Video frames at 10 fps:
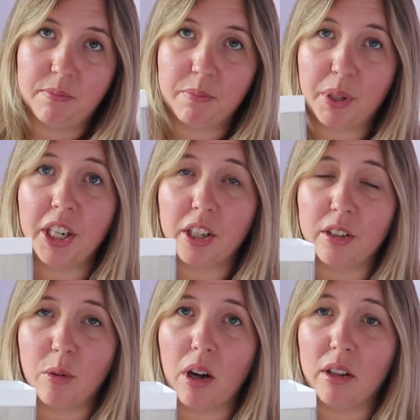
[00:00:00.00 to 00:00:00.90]
pretty
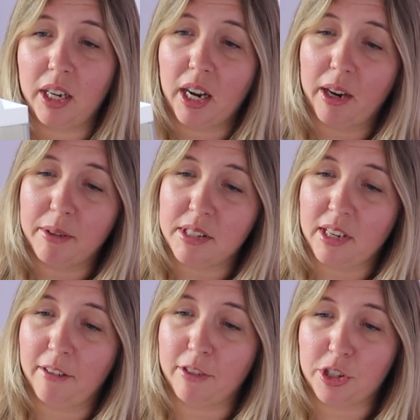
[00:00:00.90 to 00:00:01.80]
good quality, I would
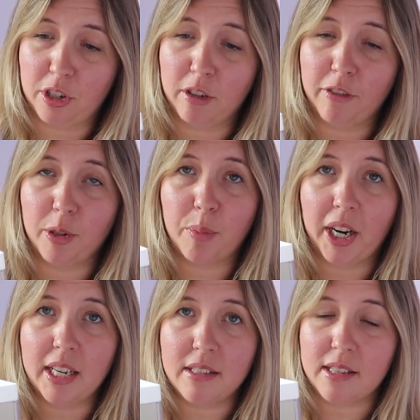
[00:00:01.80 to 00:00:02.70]
say, for sure, for the
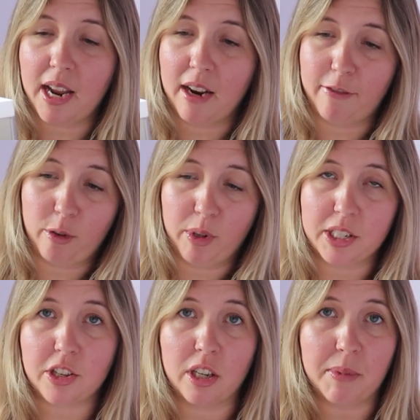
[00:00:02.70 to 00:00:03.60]
price and for what
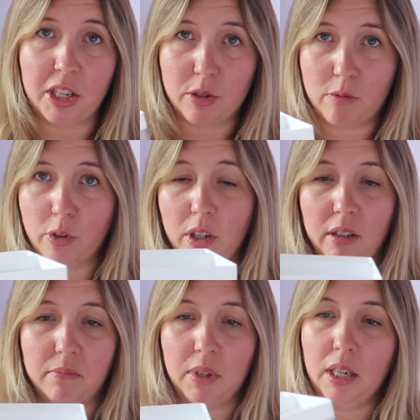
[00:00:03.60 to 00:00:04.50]
it's going to be used
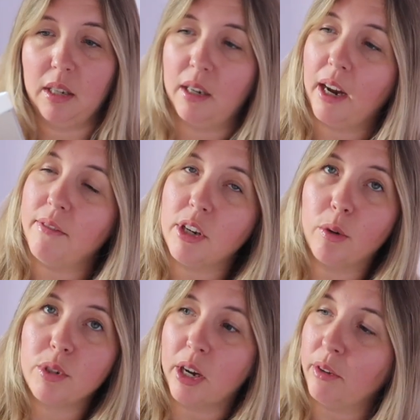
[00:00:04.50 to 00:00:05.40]
for. I have
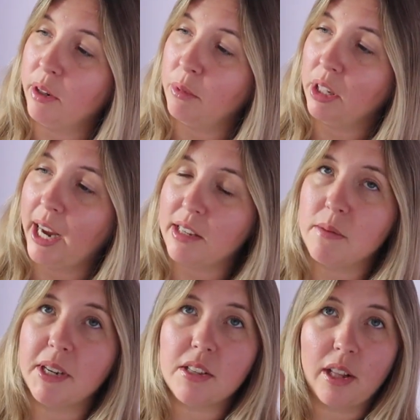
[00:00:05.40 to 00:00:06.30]
no doubt it will
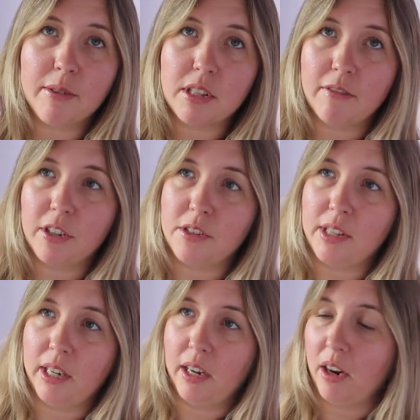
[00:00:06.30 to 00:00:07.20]
last me. So that was the first
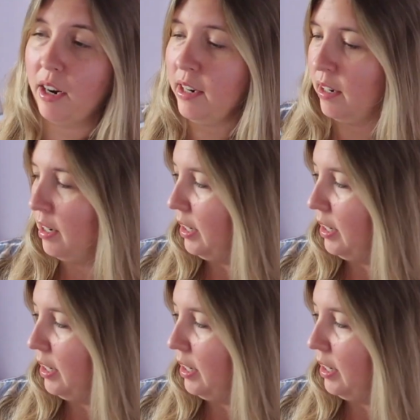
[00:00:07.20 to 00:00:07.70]
thing I got.